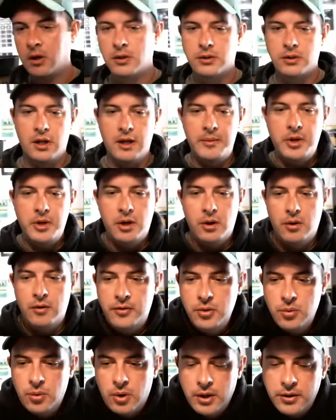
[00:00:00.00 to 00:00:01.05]
So let me know
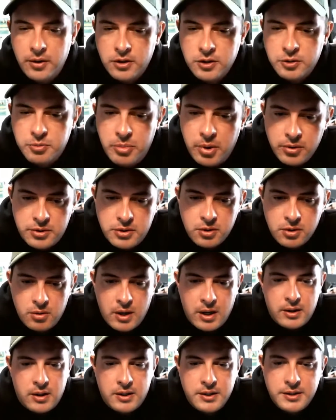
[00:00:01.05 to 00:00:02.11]
if you want those both to
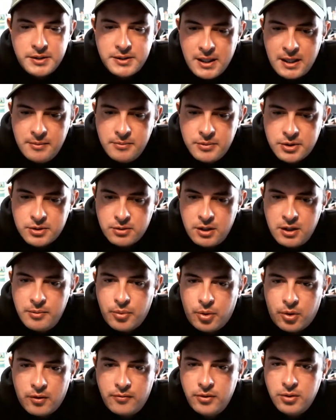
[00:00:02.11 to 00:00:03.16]
go out on the same
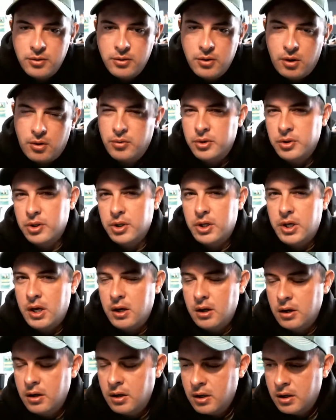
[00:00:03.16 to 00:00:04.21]
stream or if you don't really
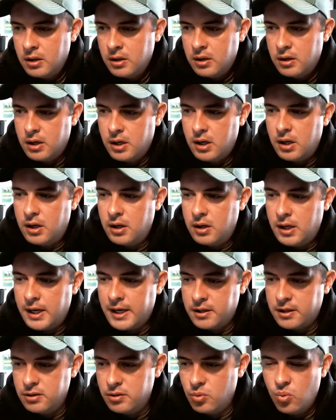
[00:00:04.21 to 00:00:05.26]
care.
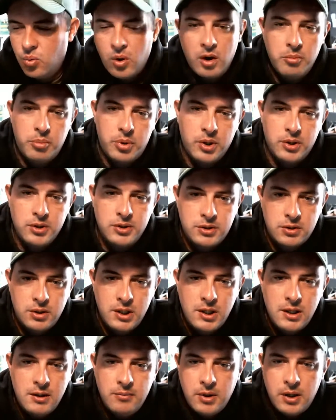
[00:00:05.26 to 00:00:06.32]
I could do one per
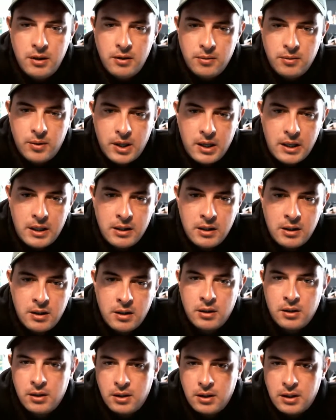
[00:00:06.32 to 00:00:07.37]
stream either way.
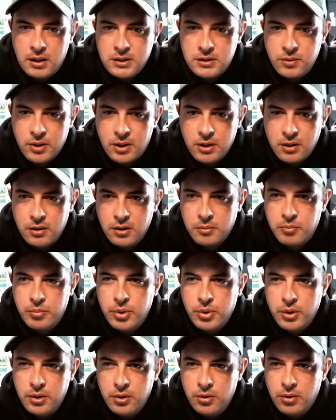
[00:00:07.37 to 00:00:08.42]
So we could
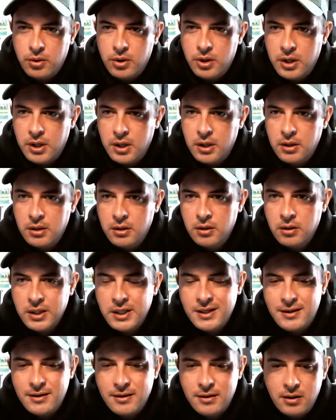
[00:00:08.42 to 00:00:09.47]
put your
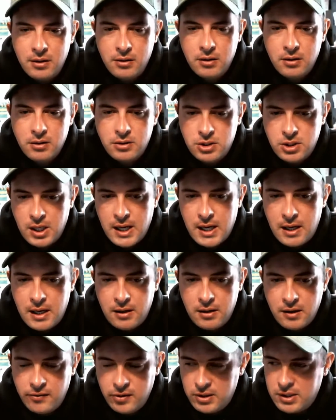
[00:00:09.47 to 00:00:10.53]
link in the
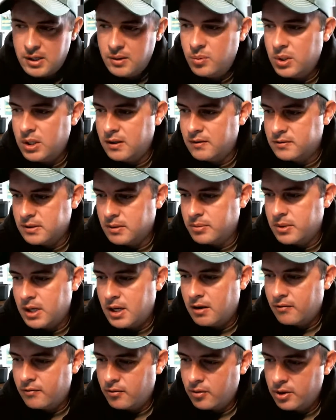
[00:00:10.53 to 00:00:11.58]
chat every time we get something
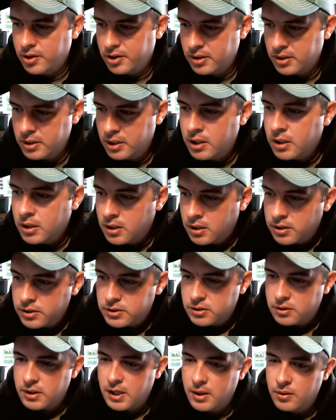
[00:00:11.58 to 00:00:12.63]
out for you.
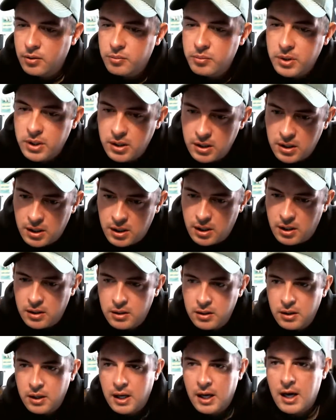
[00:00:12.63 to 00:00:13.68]
So that would be
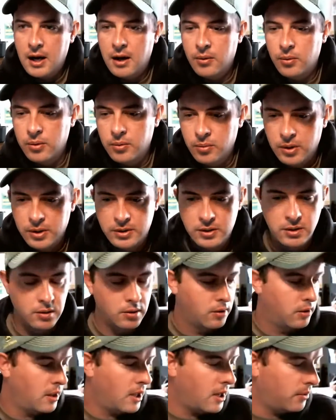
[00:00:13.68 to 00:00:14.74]
how we want to
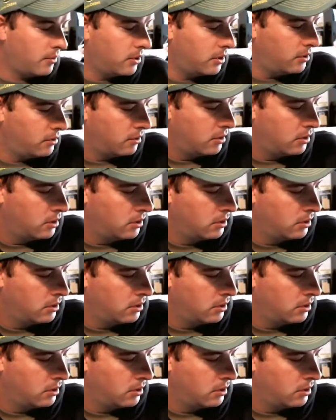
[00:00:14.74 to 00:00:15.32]
do that one.